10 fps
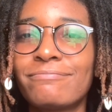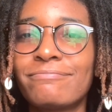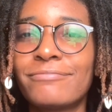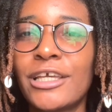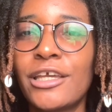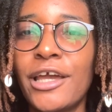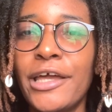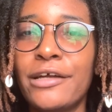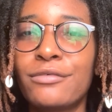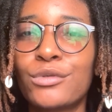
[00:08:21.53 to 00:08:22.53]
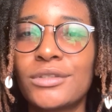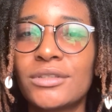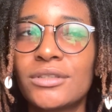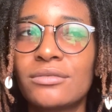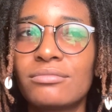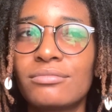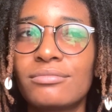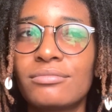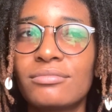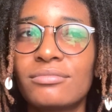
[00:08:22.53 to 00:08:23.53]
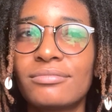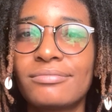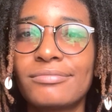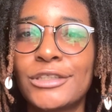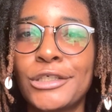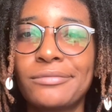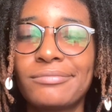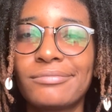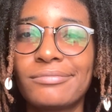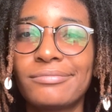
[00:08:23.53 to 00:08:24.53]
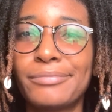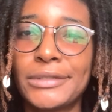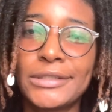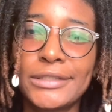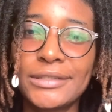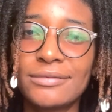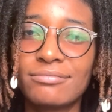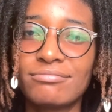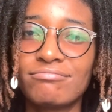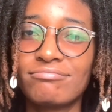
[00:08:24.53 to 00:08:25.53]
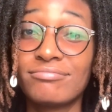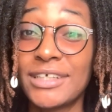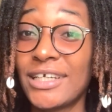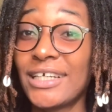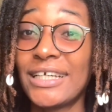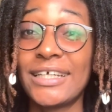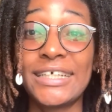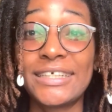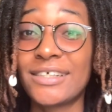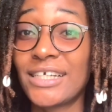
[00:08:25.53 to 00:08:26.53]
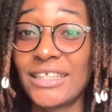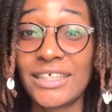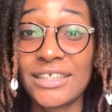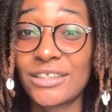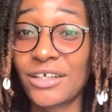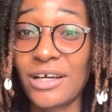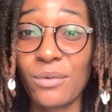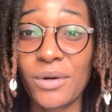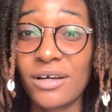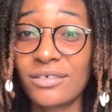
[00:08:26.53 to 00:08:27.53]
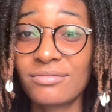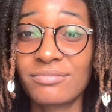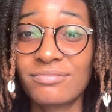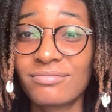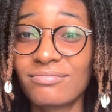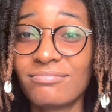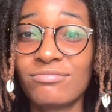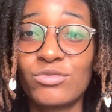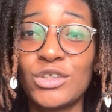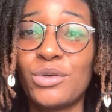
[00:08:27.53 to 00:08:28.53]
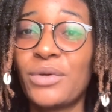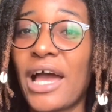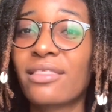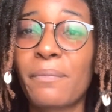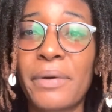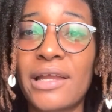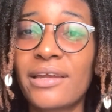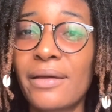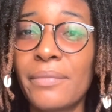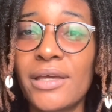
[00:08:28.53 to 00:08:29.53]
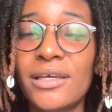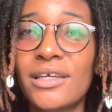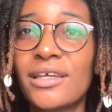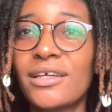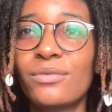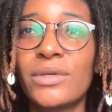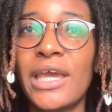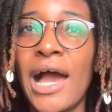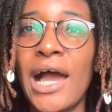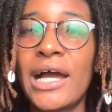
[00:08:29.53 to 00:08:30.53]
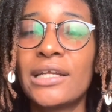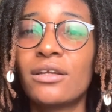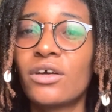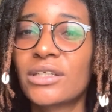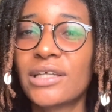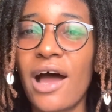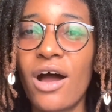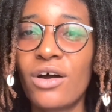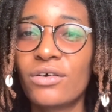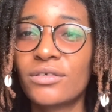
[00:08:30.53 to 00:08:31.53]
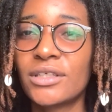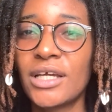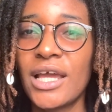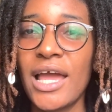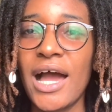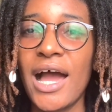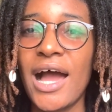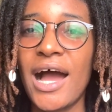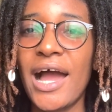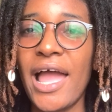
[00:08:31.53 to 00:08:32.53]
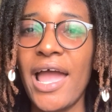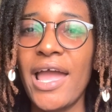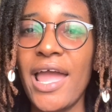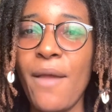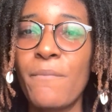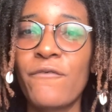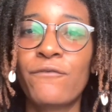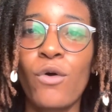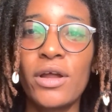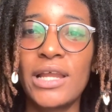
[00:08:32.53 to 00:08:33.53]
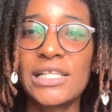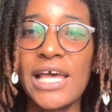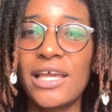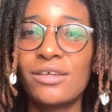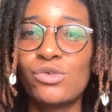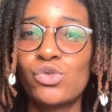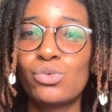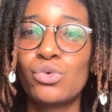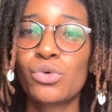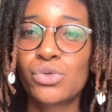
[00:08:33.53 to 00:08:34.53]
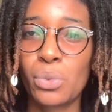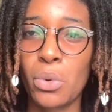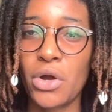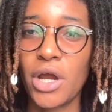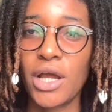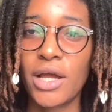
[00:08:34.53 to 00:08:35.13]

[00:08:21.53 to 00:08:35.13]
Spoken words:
the year was shit, basically. It didn't turn out well. We had the pandemic, we had lockdown. Before that, I used to go to work,